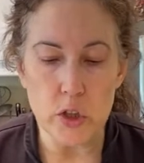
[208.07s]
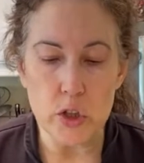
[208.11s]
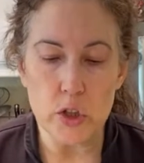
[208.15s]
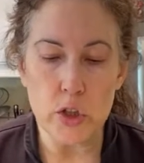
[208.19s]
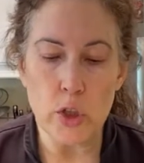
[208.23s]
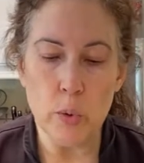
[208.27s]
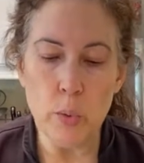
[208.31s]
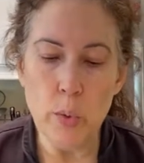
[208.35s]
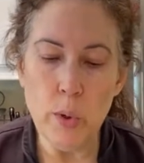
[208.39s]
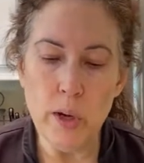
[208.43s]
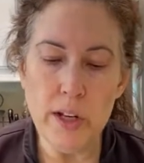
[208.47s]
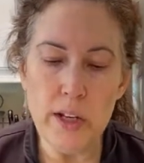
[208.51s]

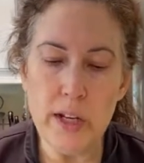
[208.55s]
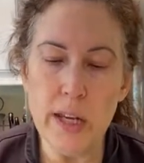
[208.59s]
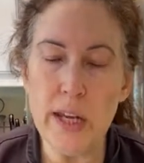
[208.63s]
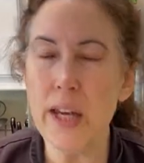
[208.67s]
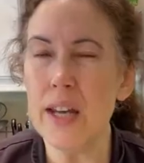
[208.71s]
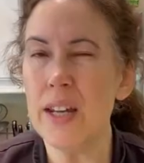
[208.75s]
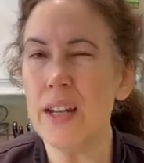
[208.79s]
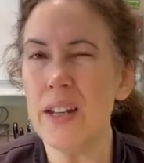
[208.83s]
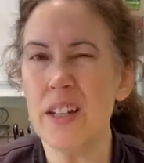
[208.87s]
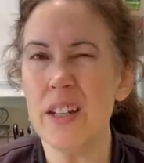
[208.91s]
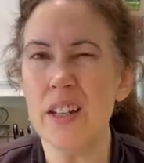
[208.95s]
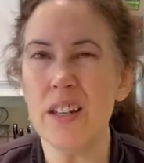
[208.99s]
don't want to
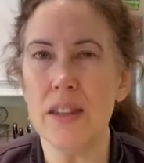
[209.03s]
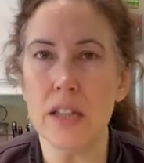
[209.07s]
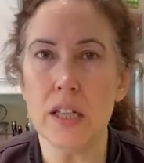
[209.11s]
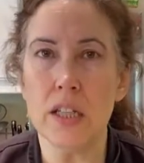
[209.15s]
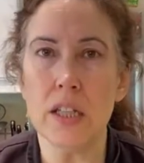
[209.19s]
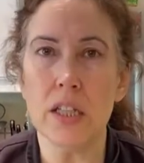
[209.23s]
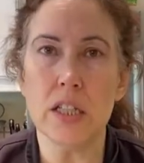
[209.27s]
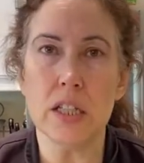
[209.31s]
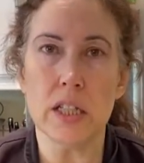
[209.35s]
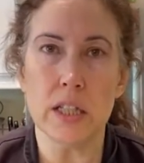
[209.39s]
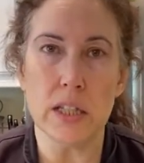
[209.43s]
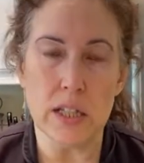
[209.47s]
add
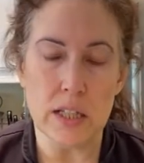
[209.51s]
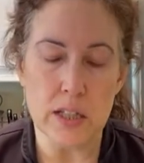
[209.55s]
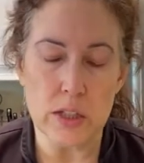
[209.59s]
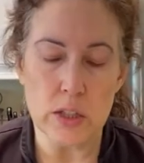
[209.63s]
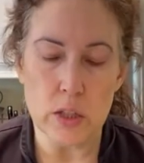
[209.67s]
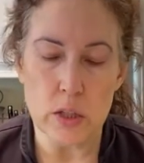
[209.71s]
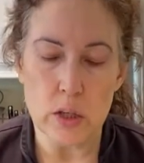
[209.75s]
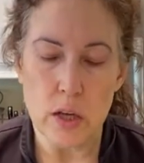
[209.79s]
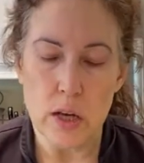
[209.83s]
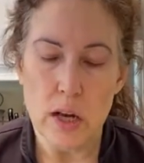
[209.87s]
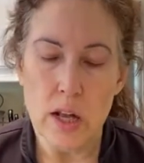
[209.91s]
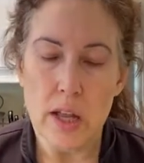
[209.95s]
anything to
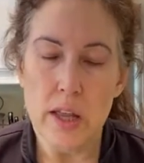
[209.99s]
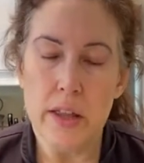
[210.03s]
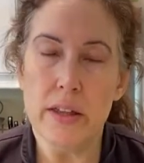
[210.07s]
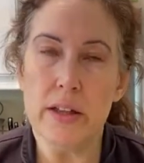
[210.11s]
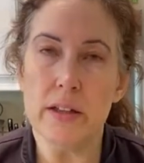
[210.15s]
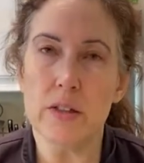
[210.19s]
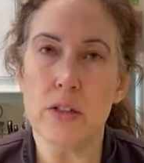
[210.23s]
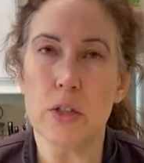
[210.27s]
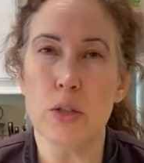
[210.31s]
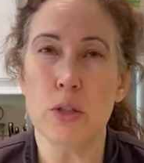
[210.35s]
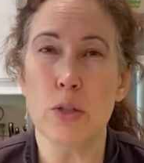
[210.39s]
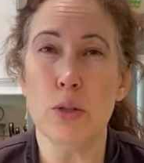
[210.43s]
this
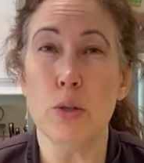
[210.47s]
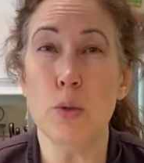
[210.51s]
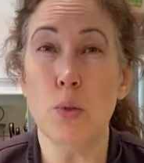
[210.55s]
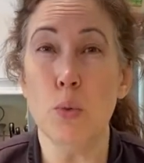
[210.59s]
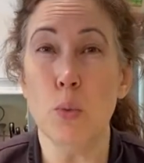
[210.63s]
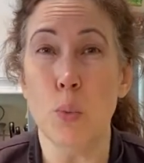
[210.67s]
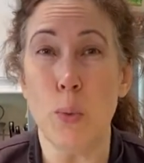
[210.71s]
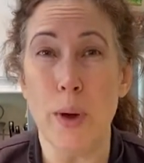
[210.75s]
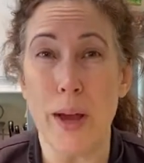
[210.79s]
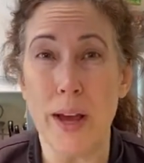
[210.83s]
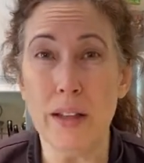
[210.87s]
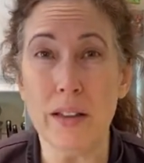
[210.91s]
that's too
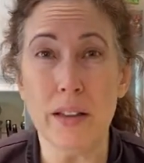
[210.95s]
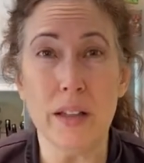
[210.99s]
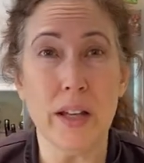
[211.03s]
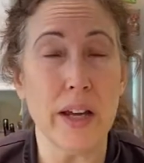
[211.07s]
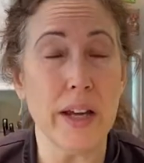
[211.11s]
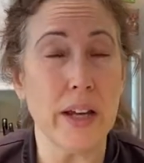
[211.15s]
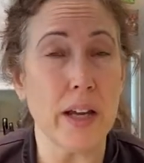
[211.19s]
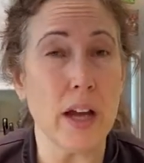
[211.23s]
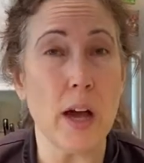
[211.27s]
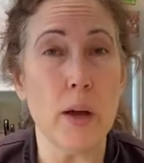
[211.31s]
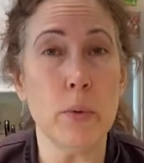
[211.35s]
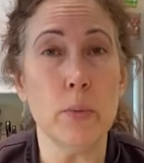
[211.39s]
wet.
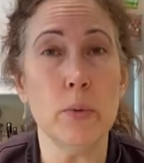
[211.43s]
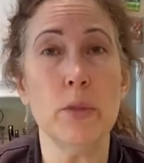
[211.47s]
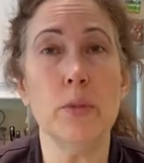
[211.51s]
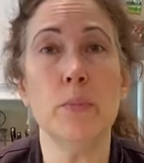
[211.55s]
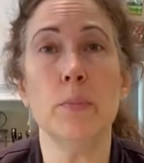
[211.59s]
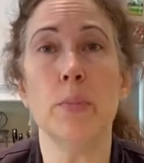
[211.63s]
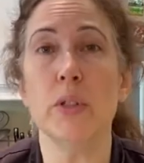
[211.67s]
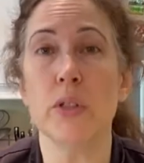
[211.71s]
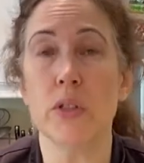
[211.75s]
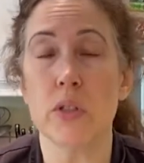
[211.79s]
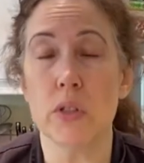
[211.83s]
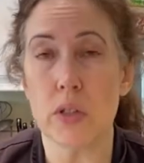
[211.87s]
Like I wouldn't
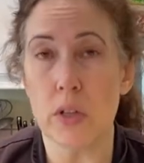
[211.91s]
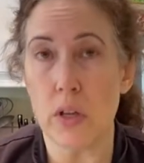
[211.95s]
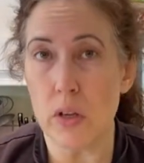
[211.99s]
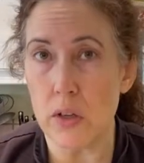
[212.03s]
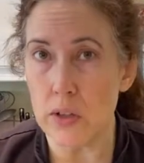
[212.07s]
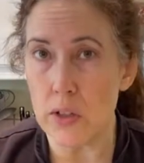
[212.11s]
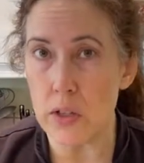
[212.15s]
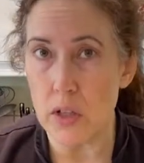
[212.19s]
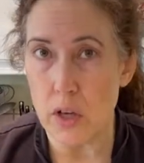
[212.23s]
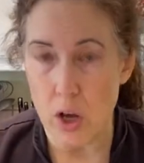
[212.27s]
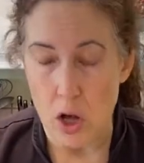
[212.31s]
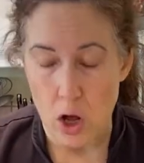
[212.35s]
put
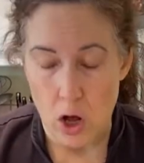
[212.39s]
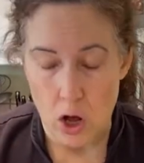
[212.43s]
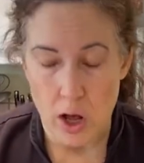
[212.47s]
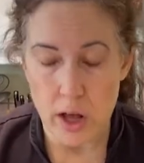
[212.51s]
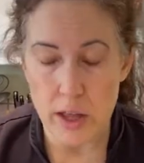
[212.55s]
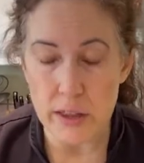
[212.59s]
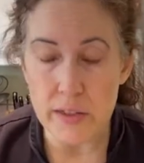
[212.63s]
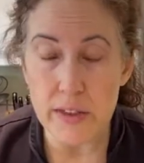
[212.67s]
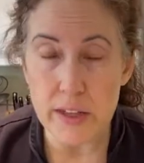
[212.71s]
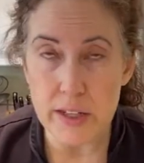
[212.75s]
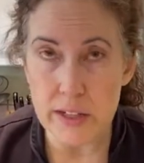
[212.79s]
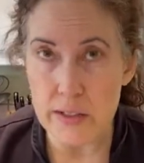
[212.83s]
salsa
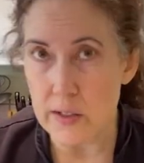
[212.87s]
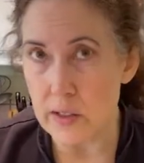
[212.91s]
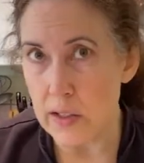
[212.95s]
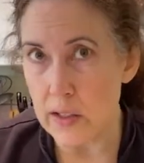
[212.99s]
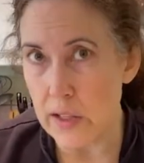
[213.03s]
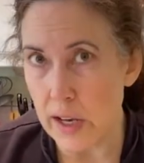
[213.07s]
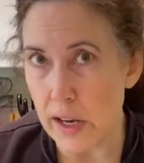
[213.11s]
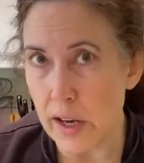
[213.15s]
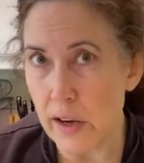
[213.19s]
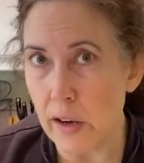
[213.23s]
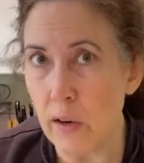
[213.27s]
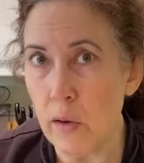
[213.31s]
on this
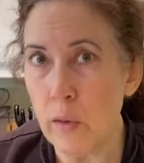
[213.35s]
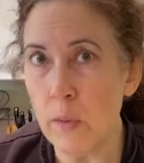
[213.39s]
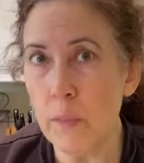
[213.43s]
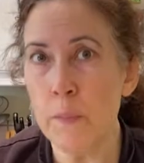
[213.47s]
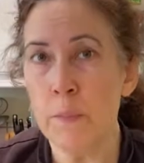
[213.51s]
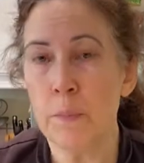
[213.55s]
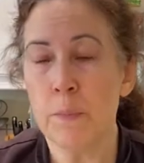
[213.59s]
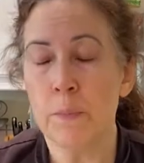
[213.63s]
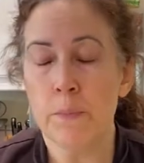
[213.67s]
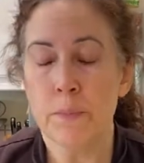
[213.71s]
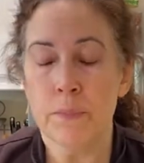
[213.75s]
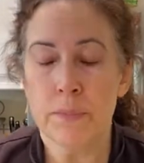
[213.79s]
now
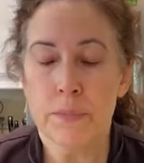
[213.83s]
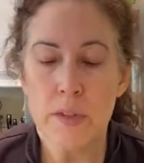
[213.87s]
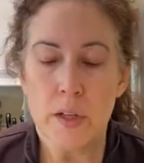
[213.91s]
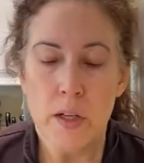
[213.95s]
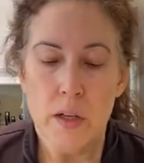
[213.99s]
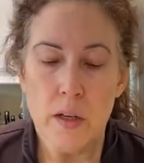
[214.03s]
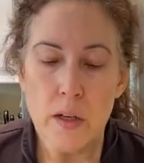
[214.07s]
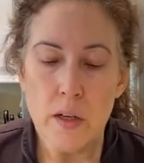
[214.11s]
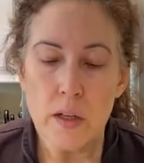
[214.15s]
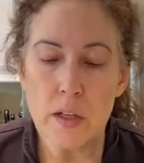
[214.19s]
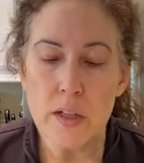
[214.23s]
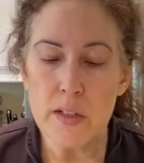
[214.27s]

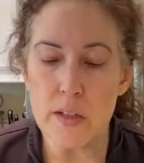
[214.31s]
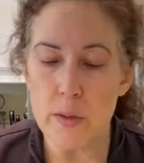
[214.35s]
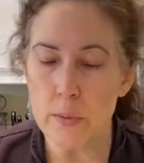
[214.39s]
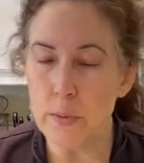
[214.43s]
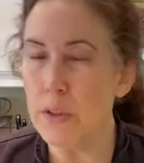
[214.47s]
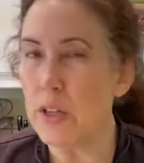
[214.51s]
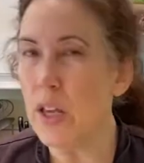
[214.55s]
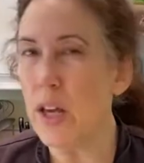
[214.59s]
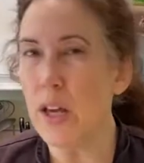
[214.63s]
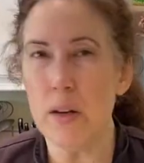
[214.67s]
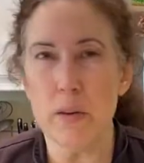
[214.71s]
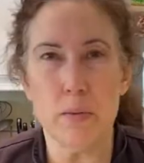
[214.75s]
because it would
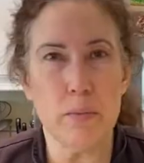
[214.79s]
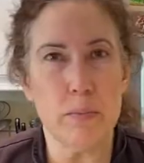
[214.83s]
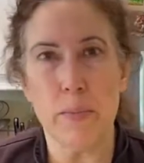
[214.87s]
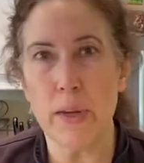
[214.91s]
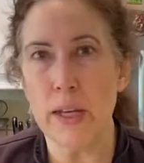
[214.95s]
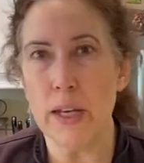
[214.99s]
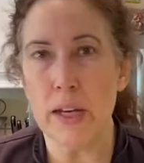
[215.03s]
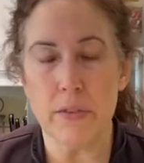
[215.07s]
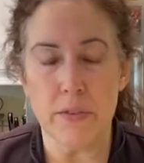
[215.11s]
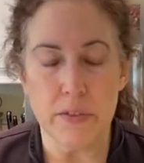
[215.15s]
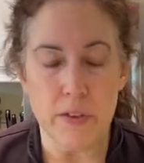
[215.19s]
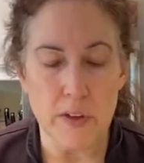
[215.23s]
kind of make
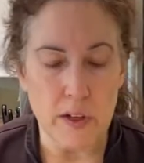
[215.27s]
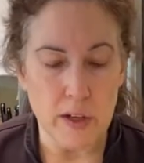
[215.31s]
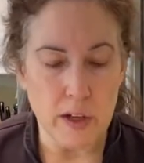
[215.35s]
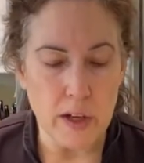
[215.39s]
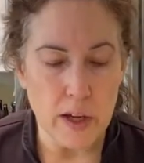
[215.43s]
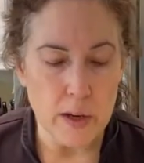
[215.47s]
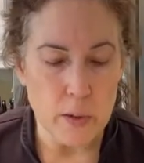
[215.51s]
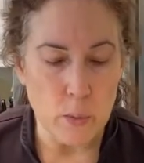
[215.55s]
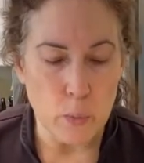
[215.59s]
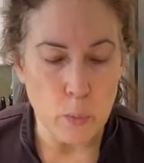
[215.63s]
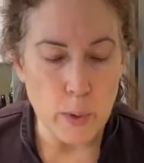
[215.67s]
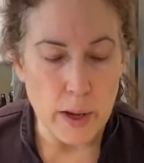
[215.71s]
everything
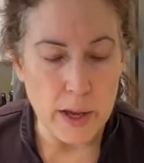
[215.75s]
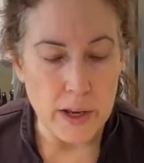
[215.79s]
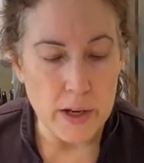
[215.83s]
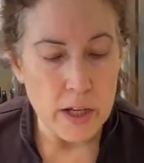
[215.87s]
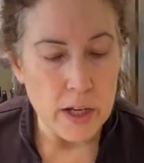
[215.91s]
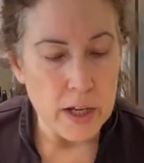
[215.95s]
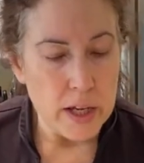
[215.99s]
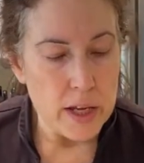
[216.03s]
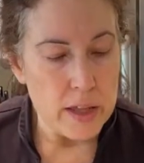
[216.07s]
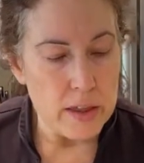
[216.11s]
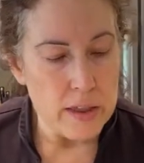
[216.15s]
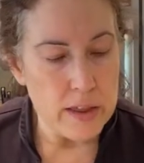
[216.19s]
kind of wet.
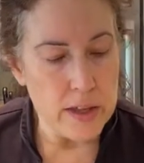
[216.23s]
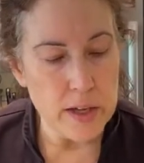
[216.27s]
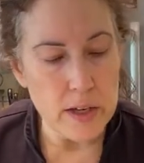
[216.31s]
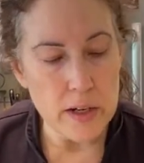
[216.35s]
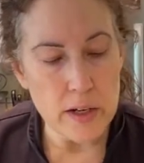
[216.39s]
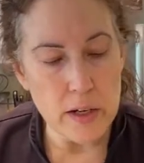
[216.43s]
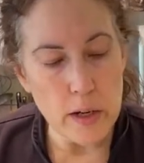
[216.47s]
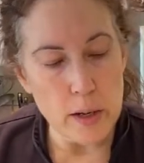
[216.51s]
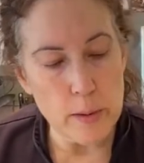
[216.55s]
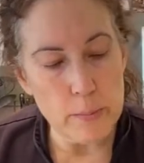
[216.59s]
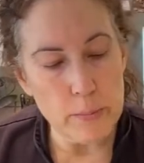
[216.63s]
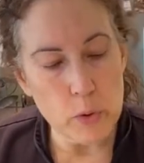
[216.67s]
And then
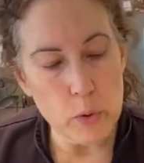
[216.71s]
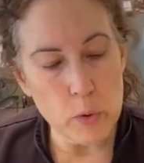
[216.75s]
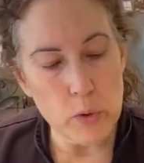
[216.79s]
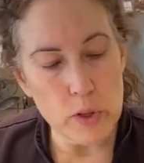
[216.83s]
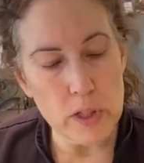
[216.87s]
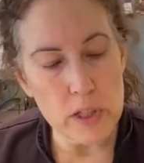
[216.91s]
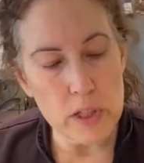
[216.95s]
I'm going to